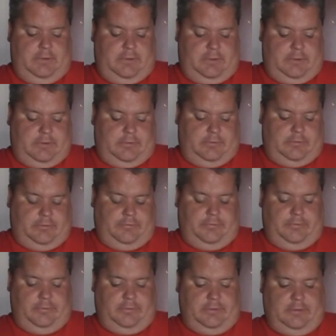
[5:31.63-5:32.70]
As if
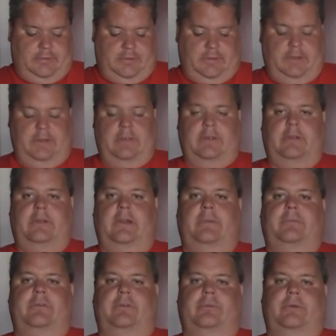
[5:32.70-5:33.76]
you look at the
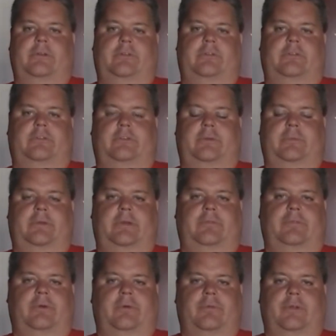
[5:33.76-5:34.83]
cap situation, it said we
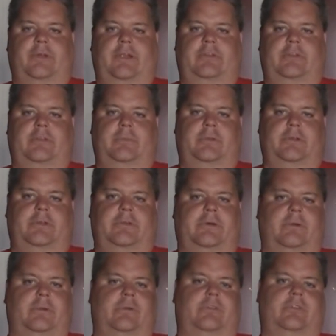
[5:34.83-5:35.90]
have over $18
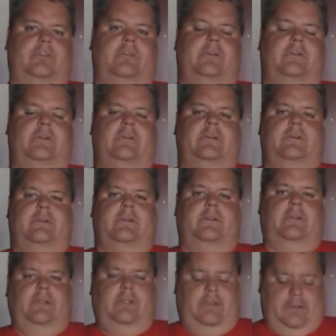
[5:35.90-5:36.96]
million
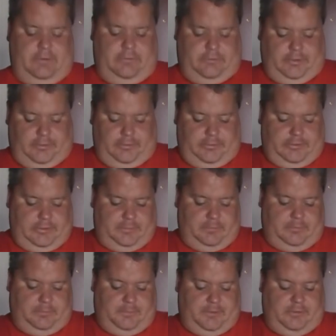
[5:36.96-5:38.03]
in salary cap
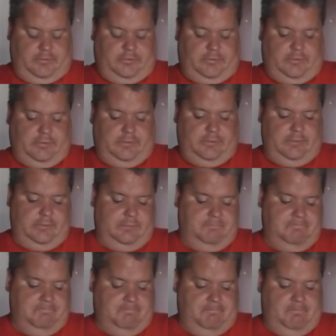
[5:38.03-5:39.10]
space
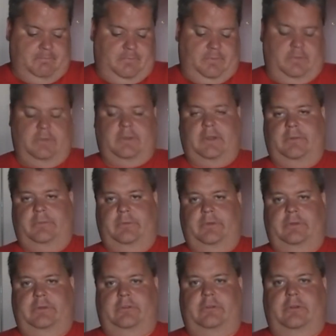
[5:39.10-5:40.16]
that we
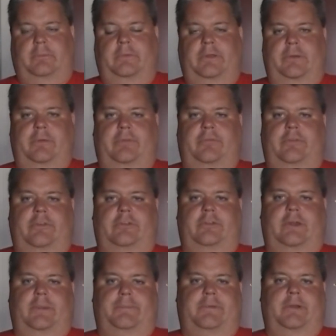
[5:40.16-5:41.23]
can still play with for this
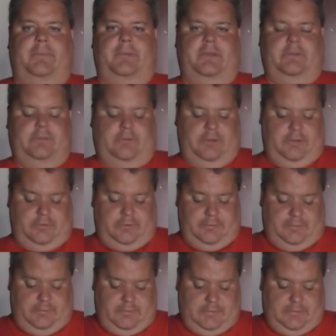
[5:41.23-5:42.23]
upcoming season.